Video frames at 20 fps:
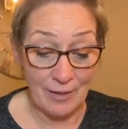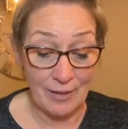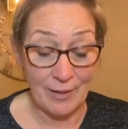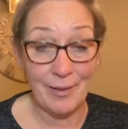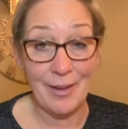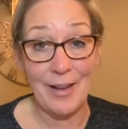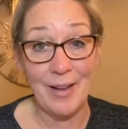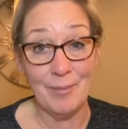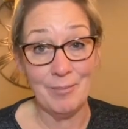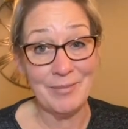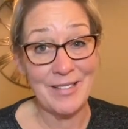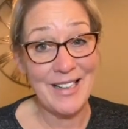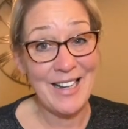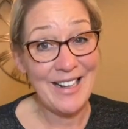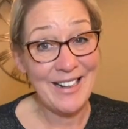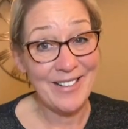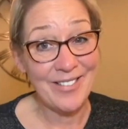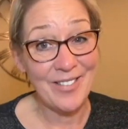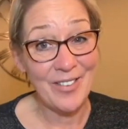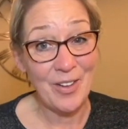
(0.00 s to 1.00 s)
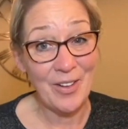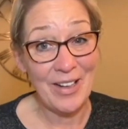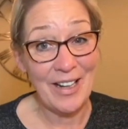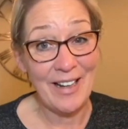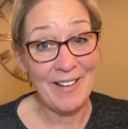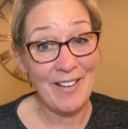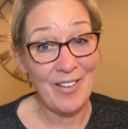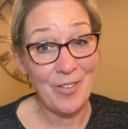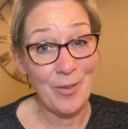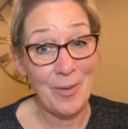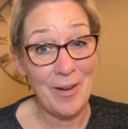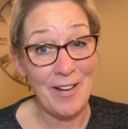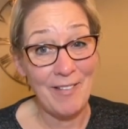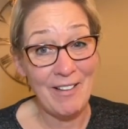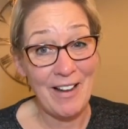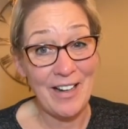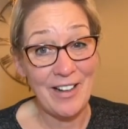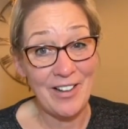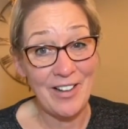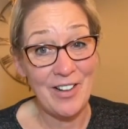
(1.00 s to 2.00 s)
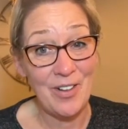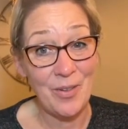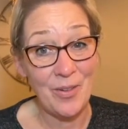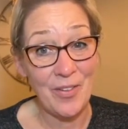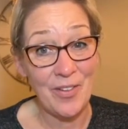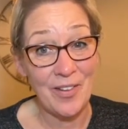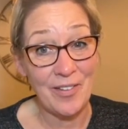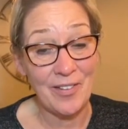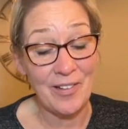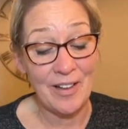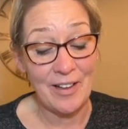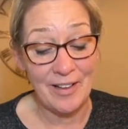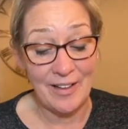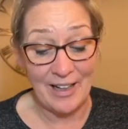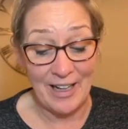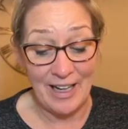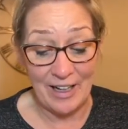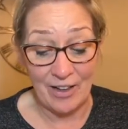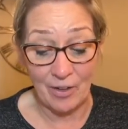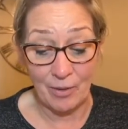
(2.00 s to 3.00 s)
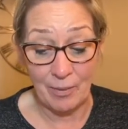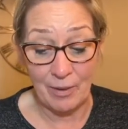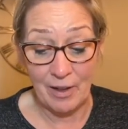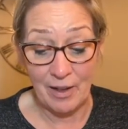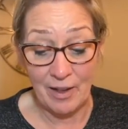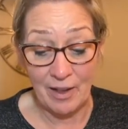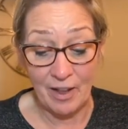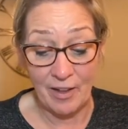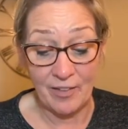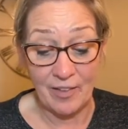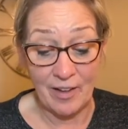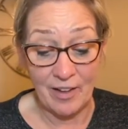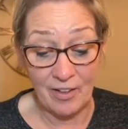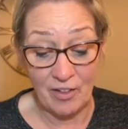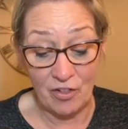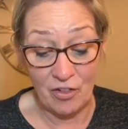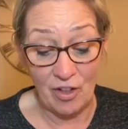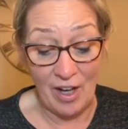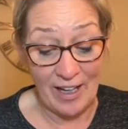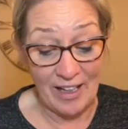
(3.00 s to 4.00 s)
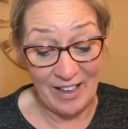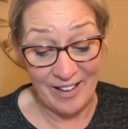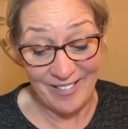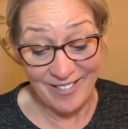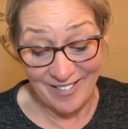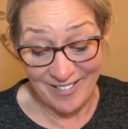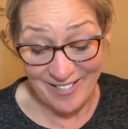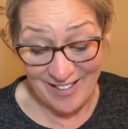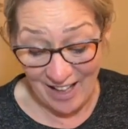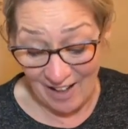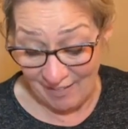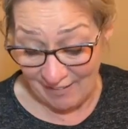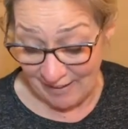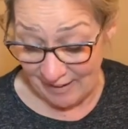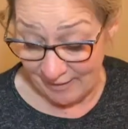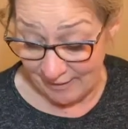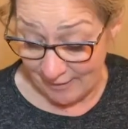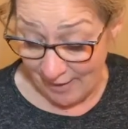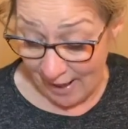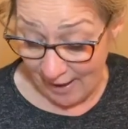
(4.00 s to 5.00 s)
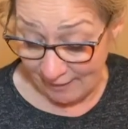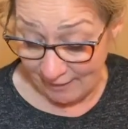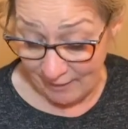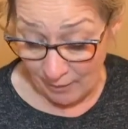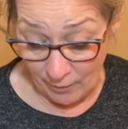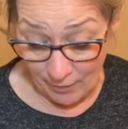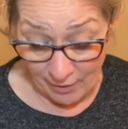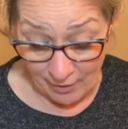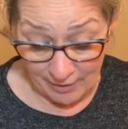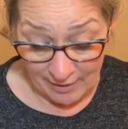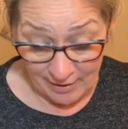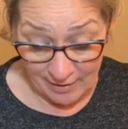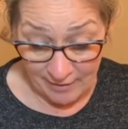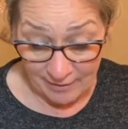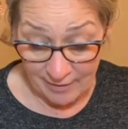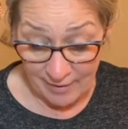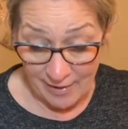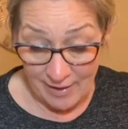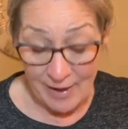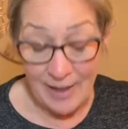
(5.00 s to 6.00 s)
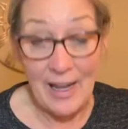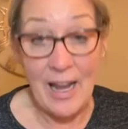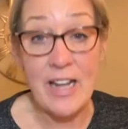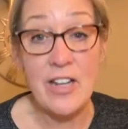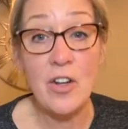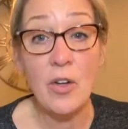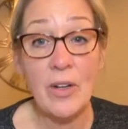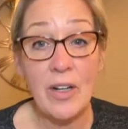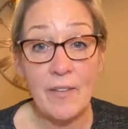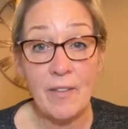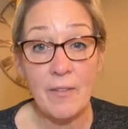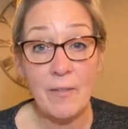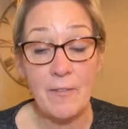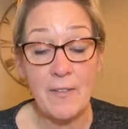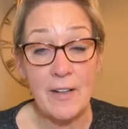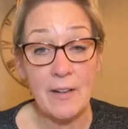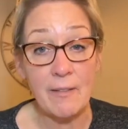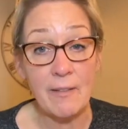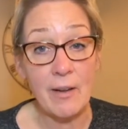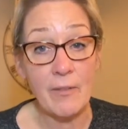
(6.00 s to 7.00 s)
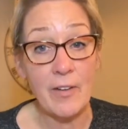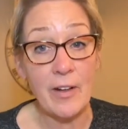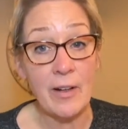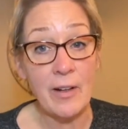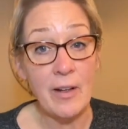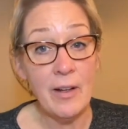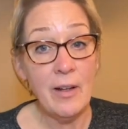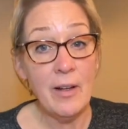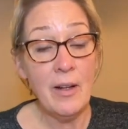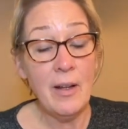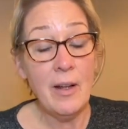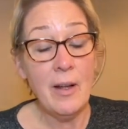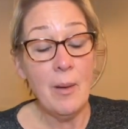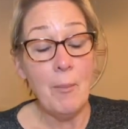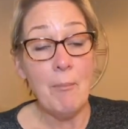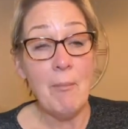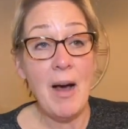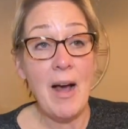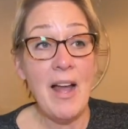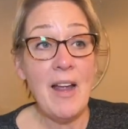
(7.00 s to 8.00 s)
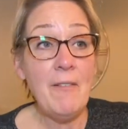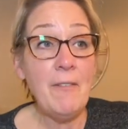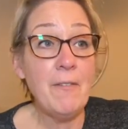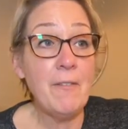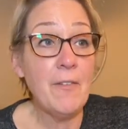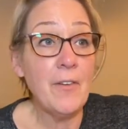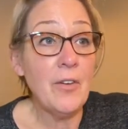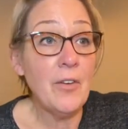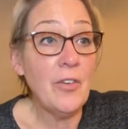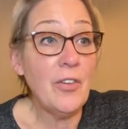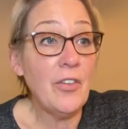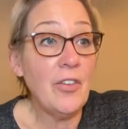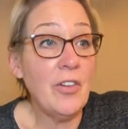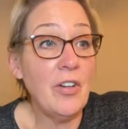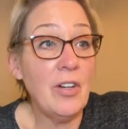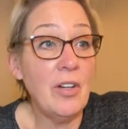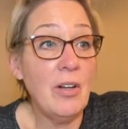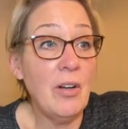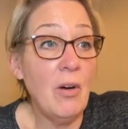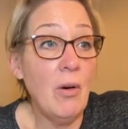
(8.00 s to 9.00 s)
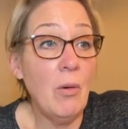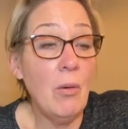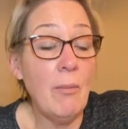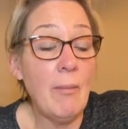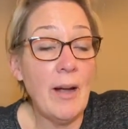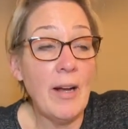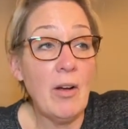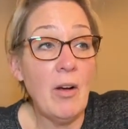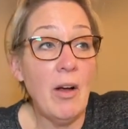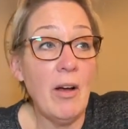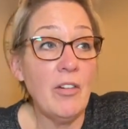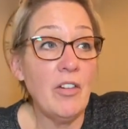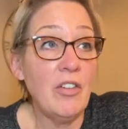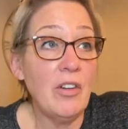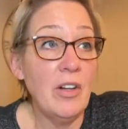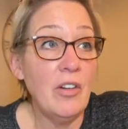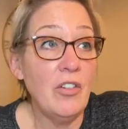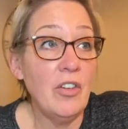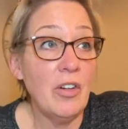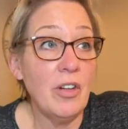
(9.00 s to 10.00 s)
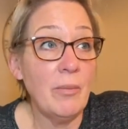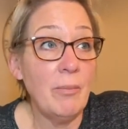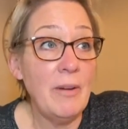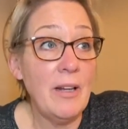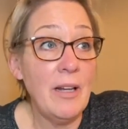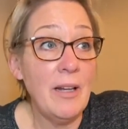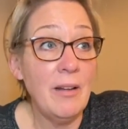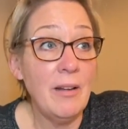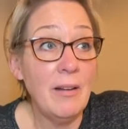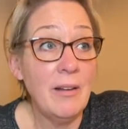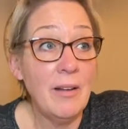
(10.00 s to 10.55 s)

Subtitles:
kind of looking, that's why I like to use this container, because I can tell exactly where it is and you'll get the feel of it. My first, oh my gosh, it took me,